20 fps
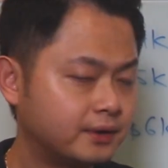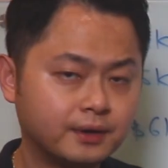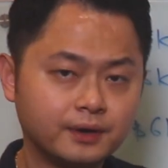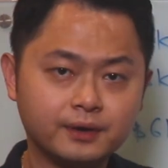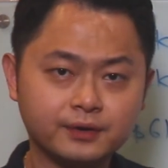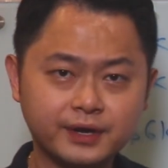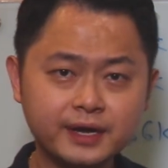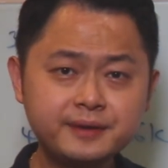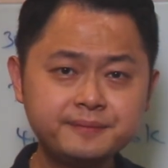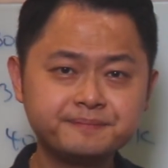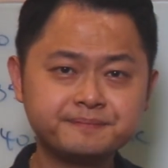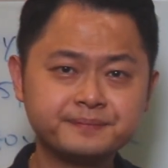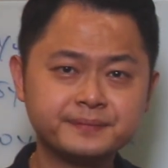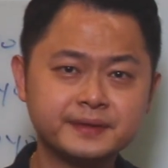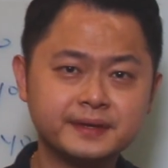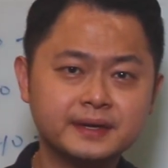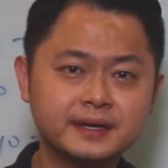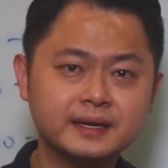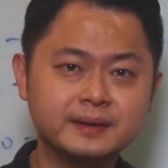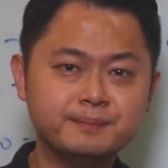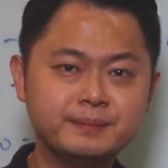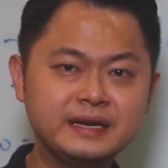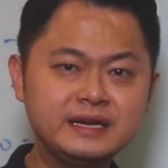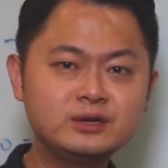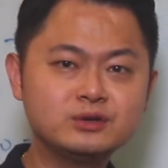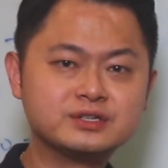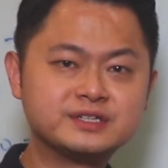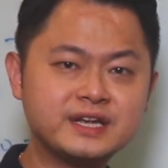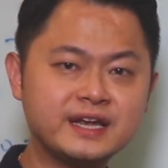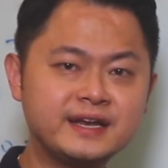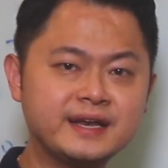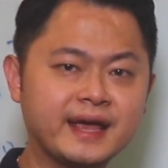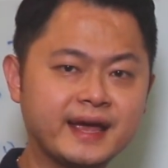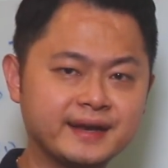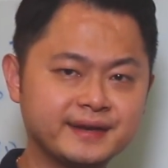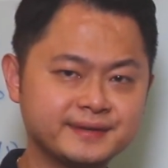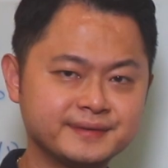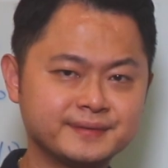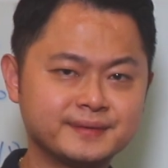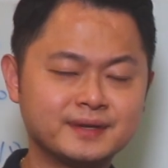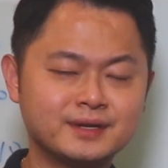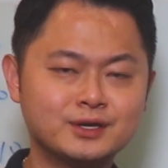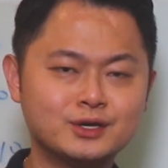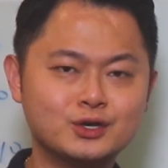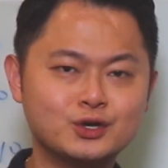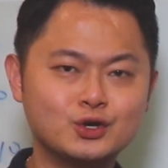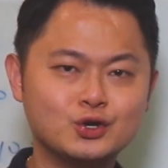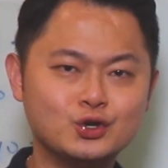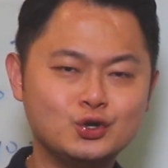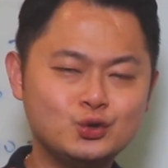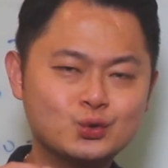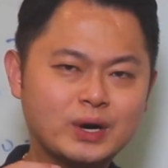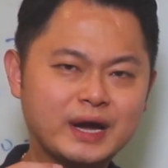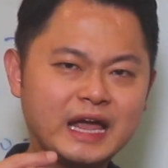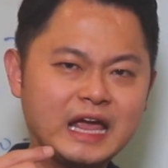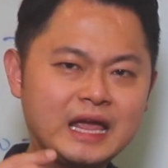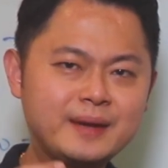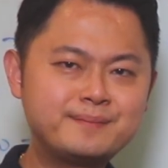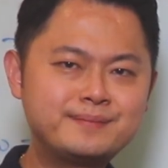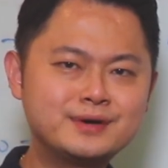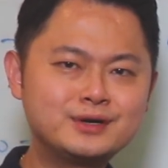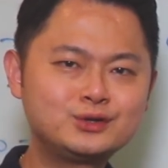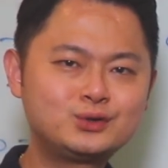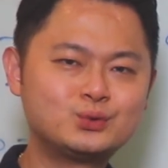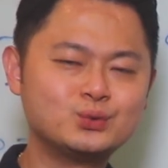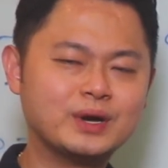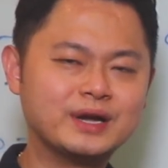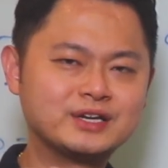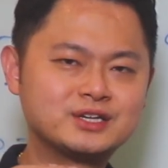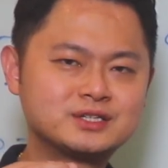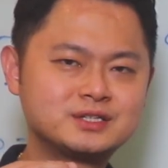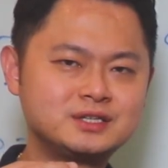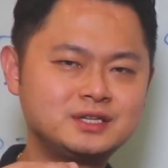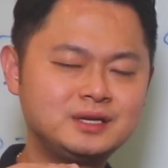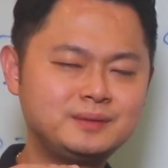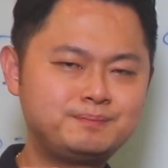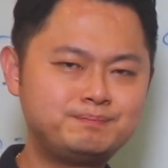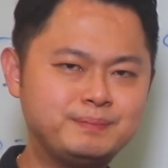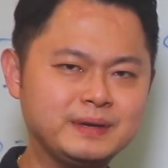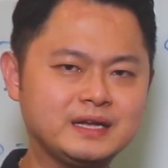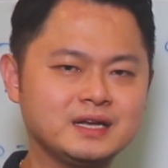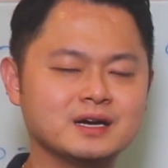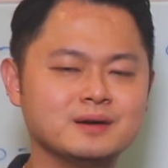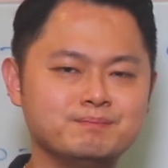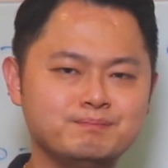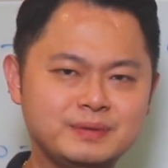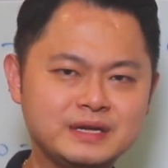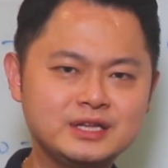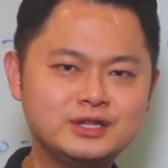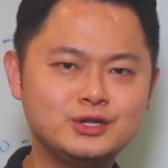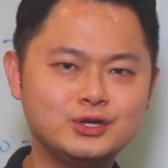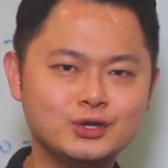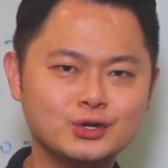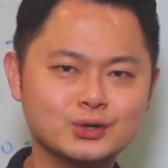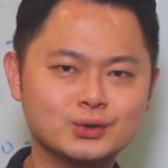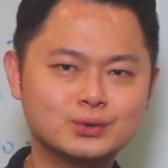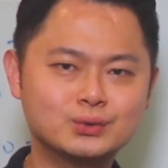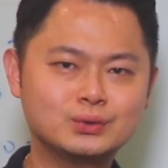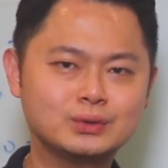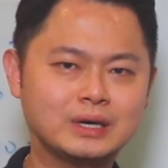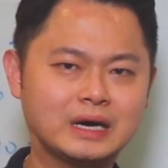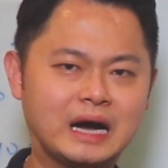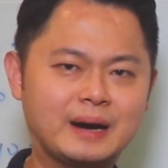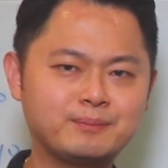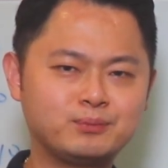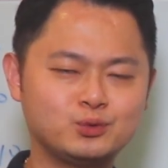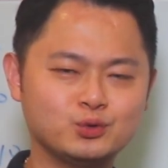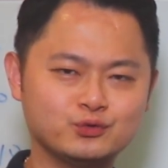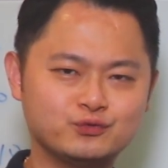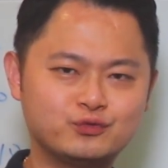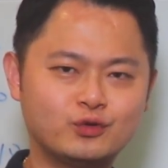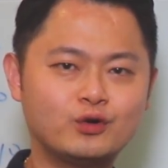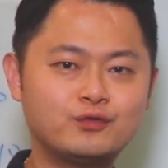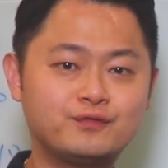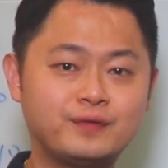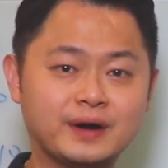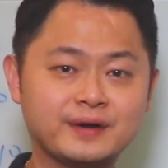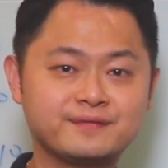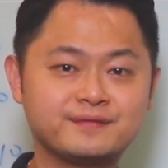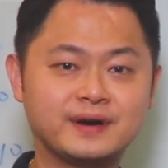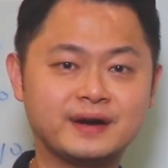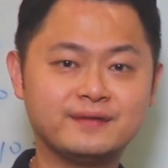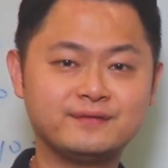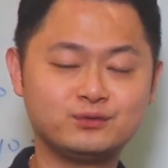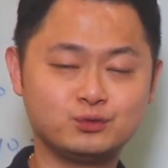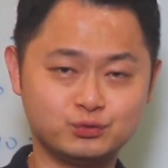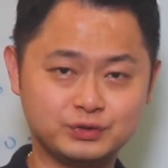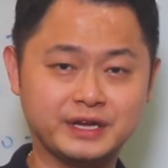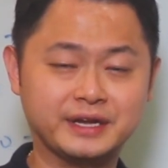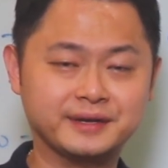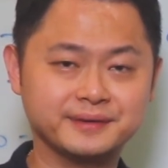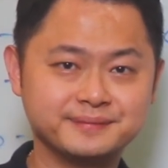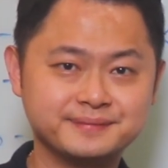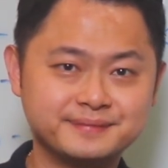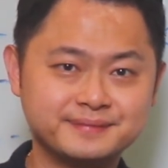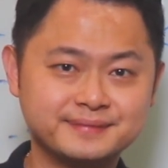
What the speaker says: Okay, meaning to say that you are able to actually pick a BTO up to 455 today.